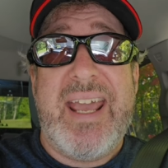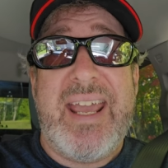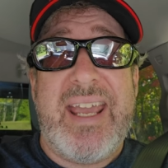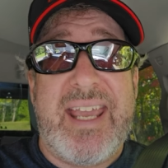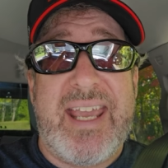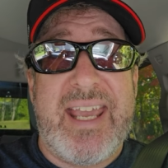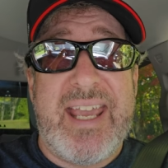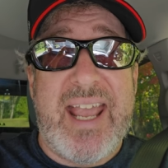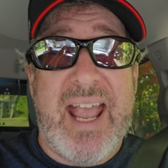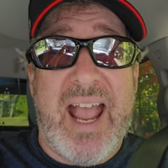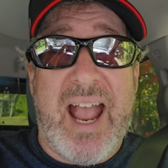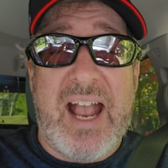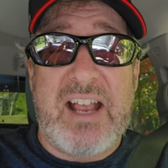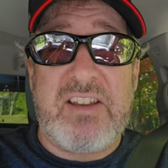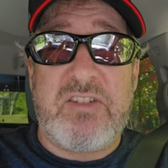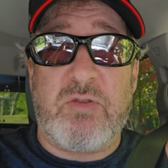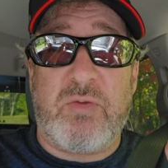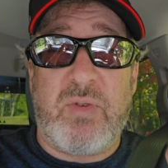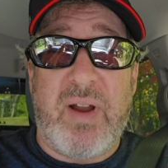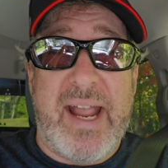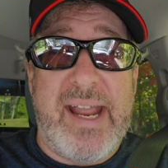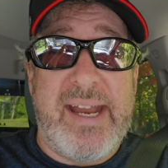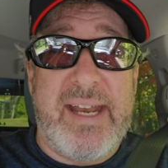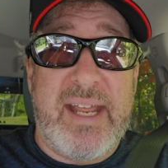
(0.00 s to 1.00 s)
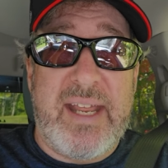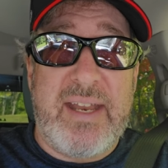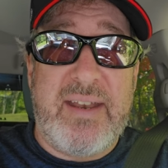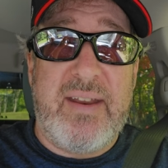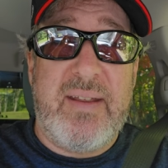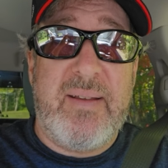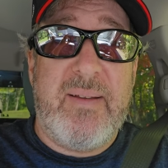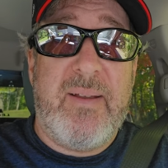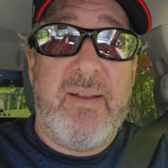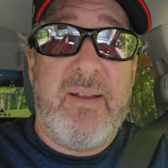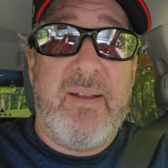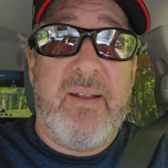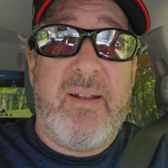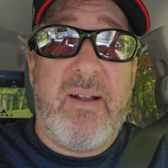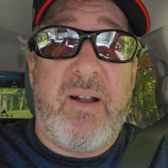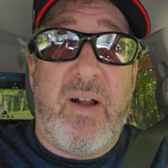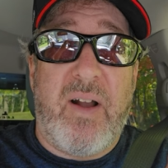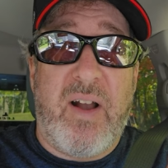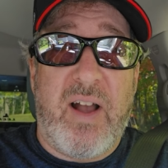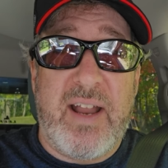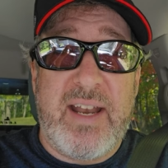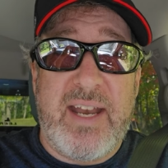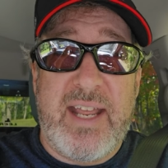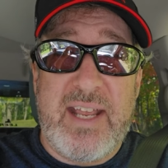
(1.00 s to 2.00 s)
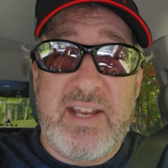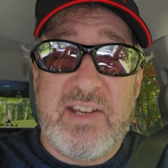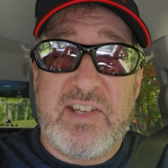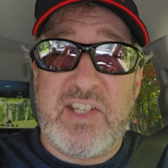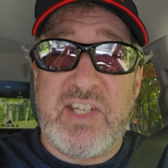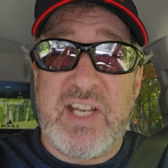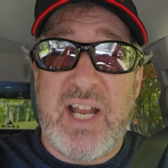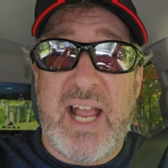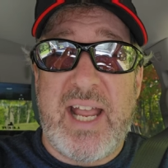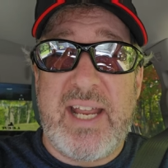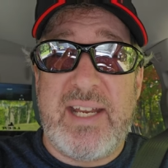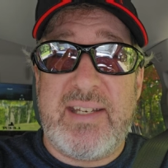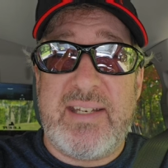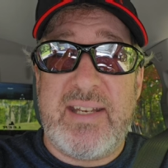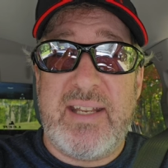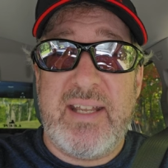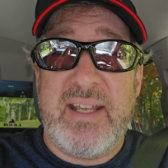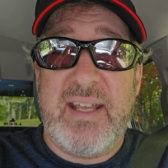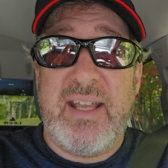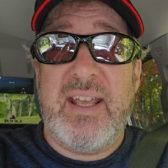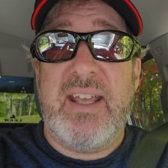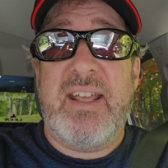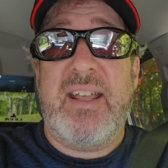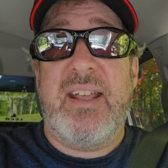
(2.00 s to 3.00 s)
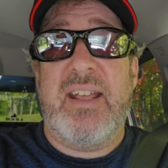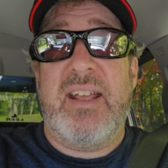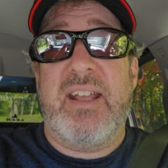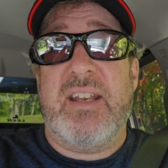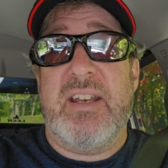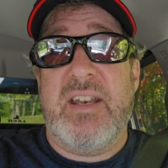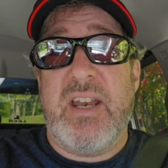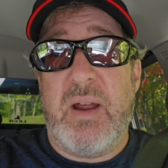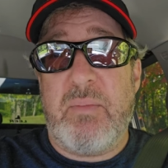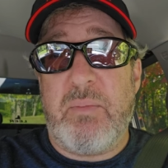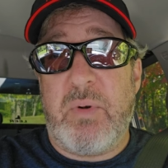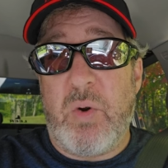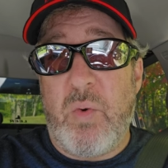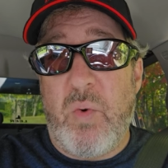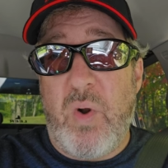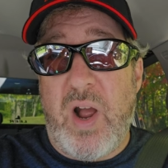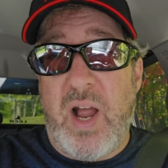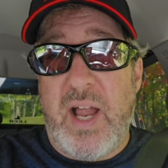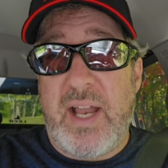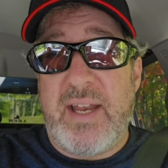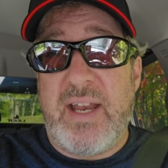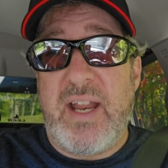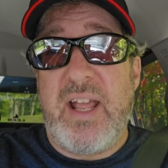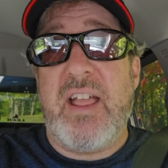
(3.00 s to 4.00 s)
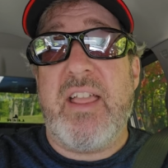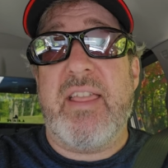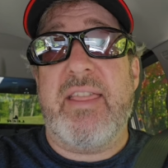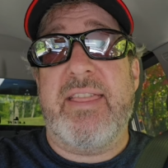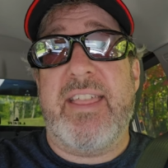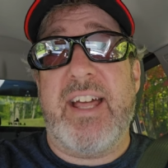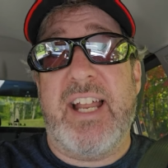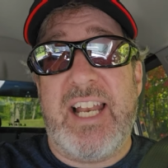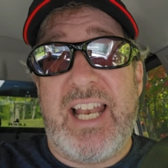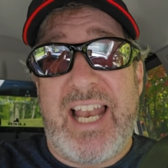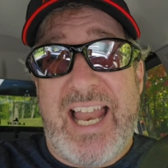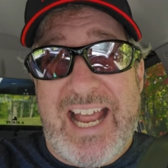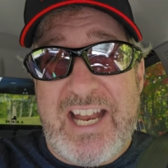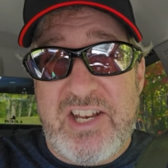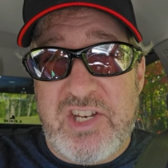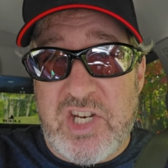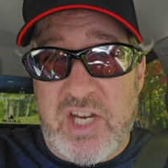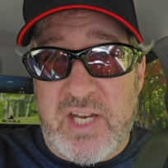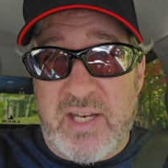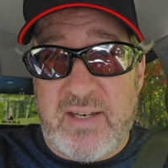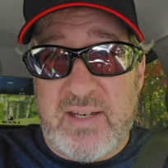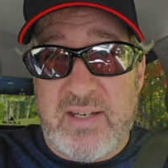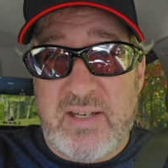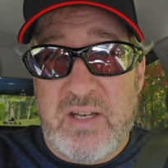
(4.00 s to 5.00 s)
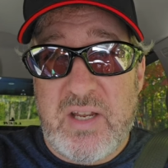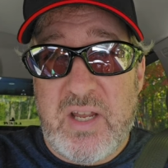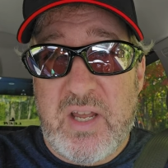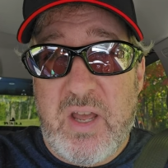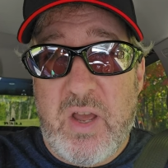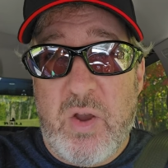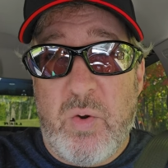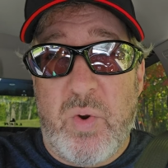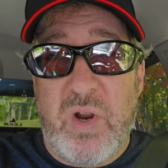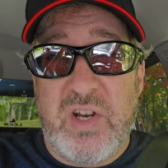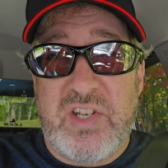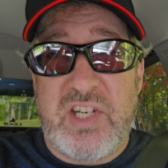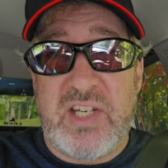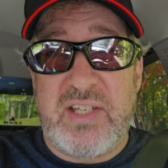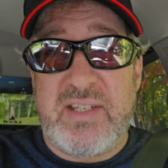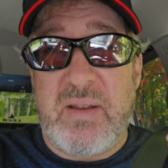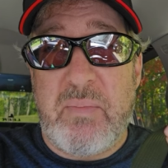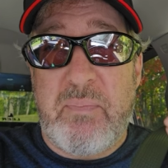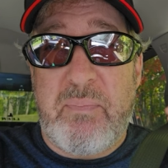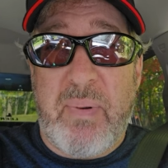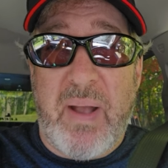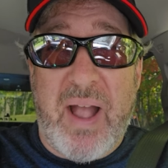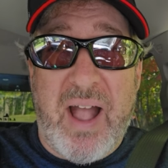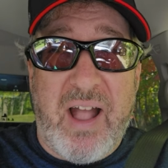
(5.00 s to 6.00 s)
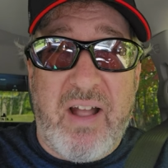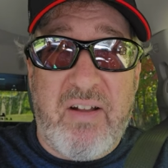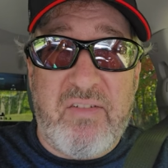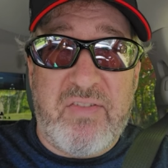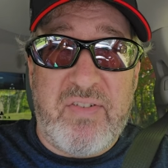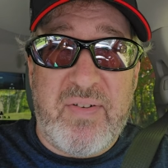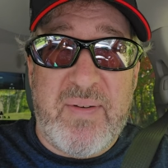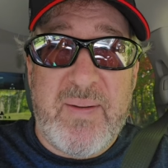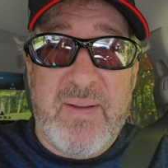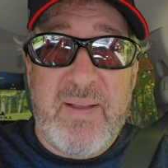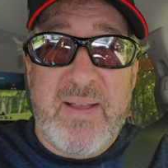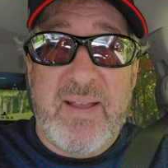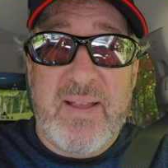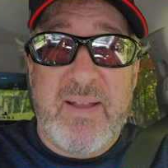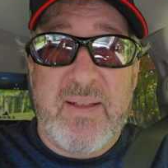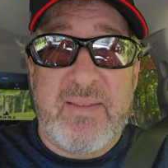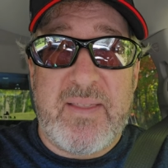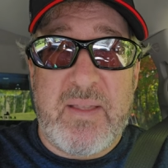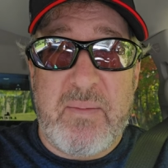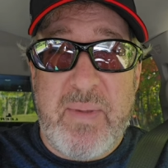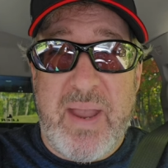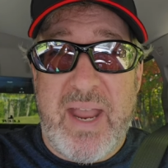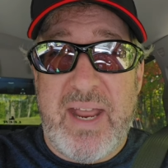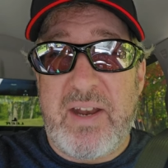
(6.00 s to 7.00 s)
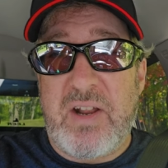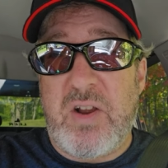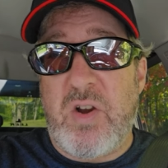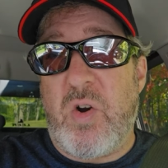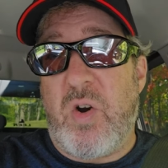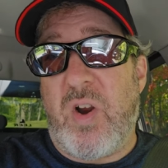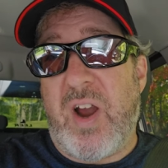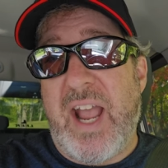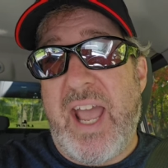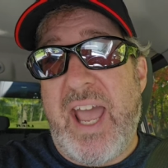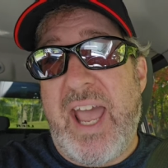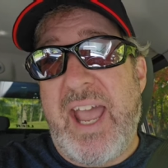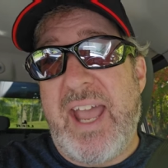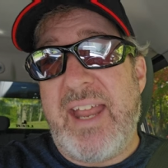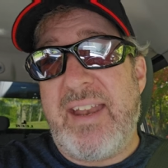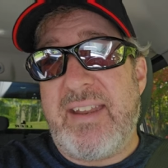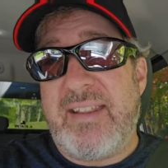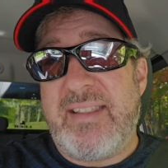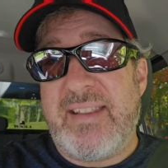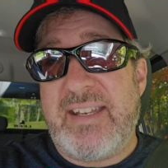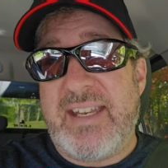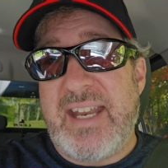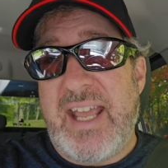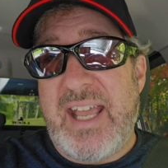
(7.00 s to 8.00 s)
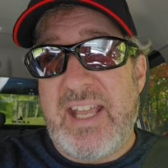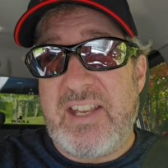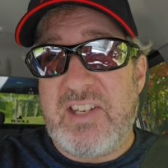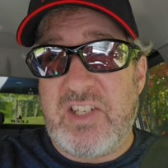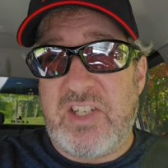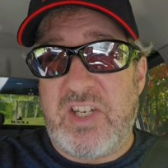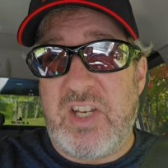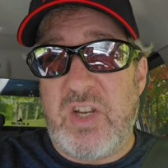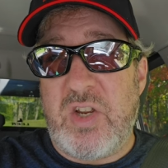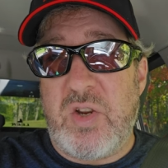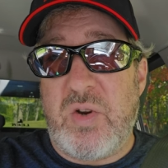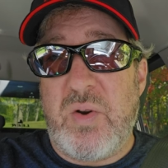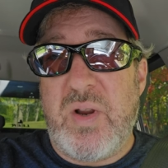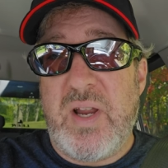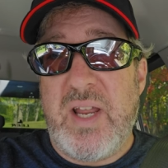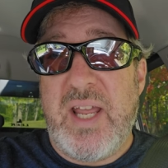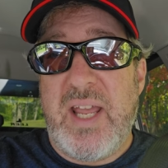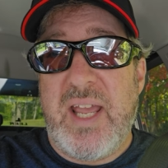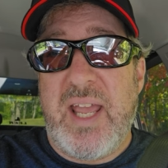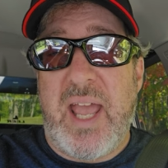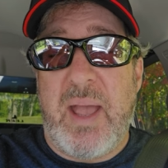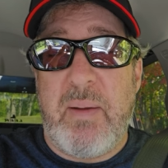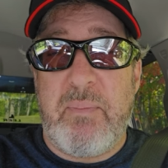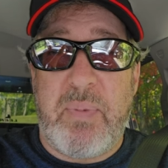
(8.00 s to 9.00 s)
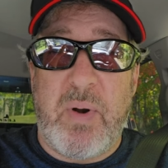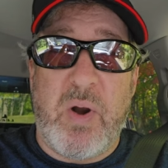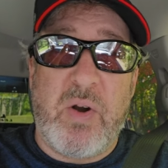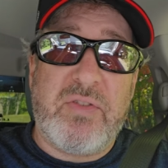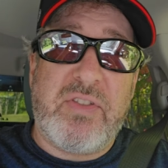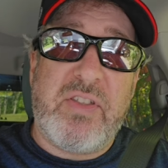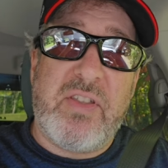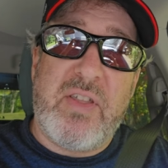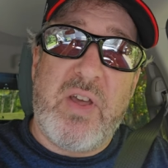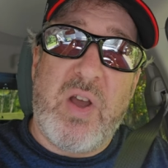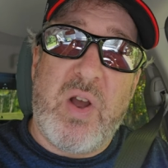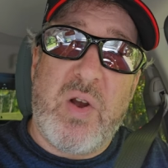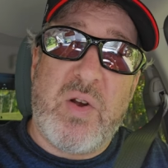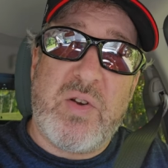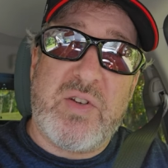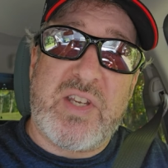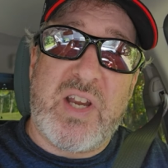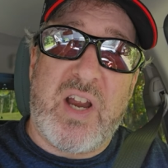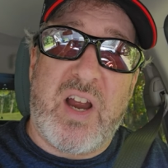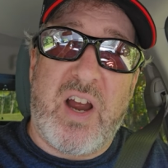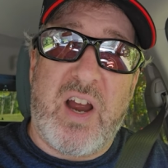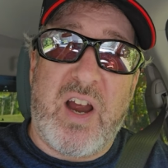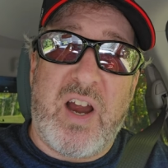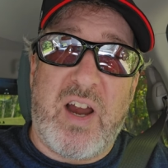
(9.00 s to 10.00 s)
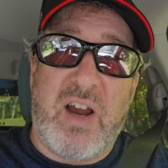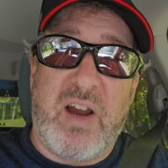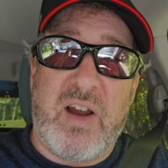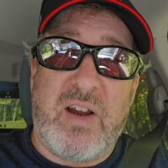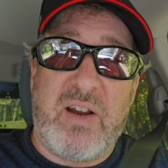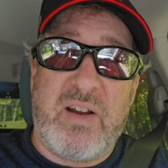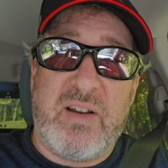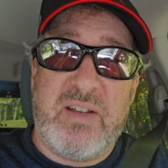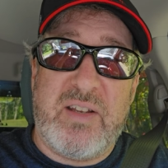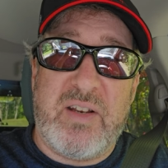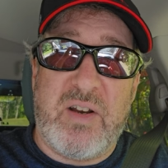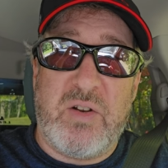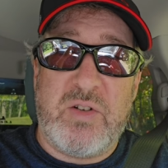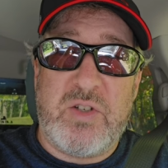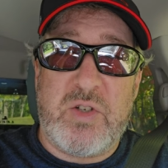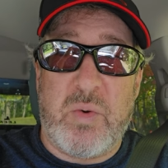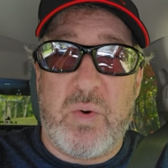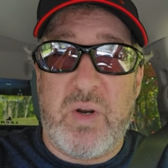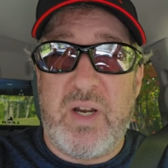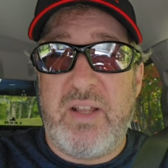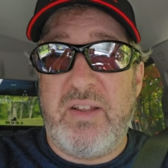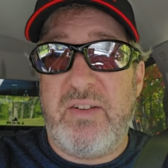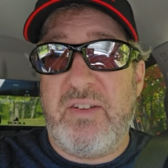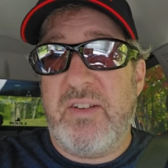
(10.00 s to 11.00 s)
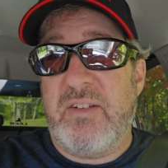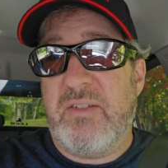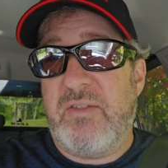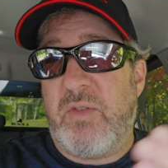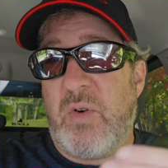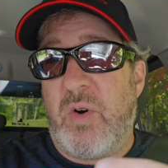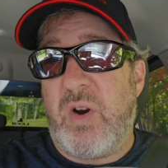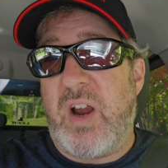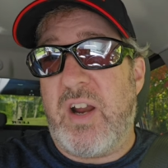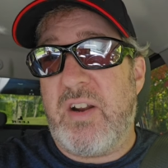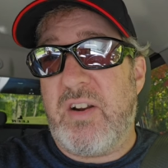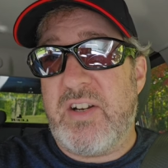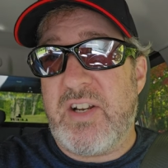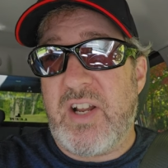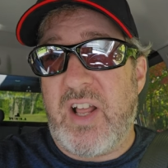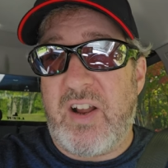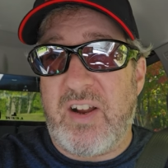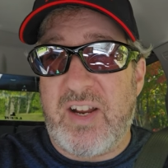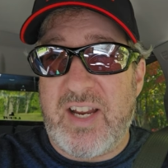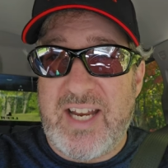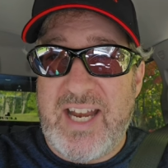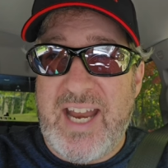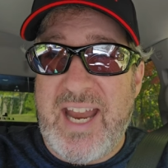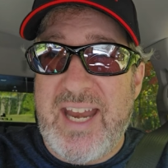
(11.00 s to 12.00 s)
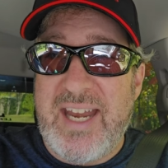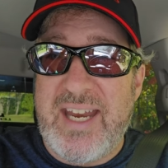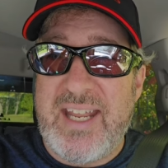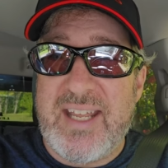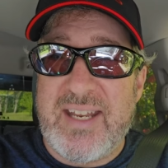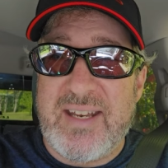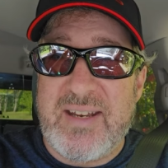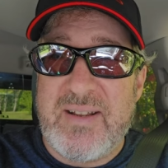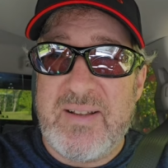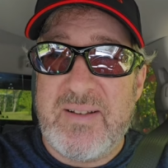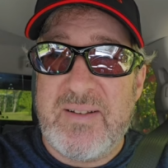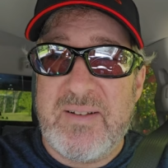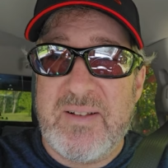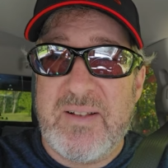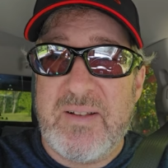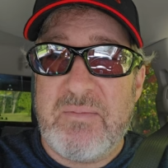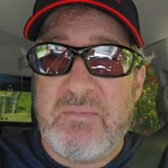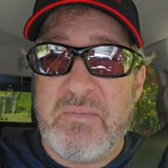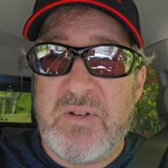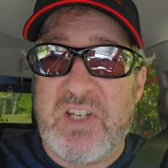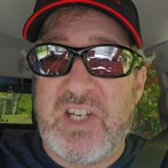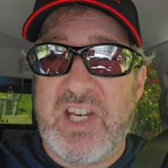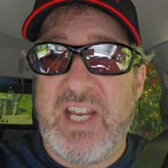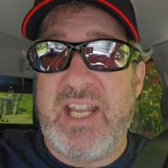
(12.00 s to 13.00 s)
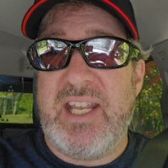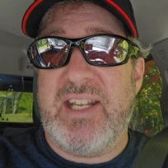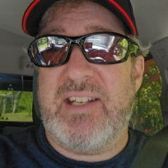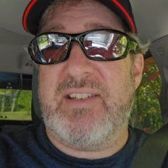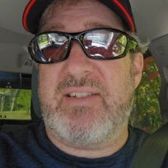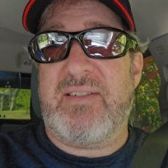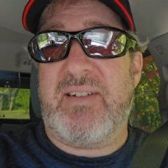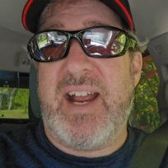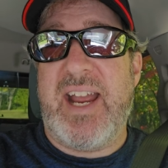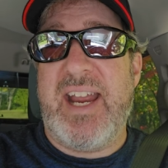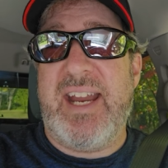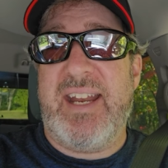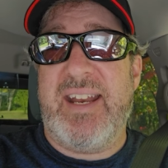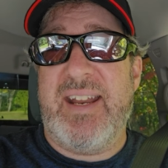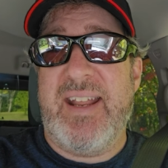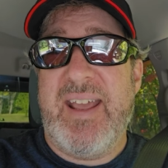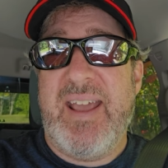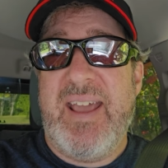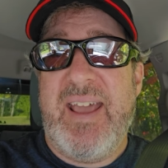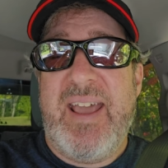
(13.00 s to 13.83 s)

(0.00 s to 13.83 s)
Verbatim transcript: He has rated on his site number one, The Legend, which is above the Manticore and the Deus 2. And both of those are, you know, $2,400 Canadian machines, right?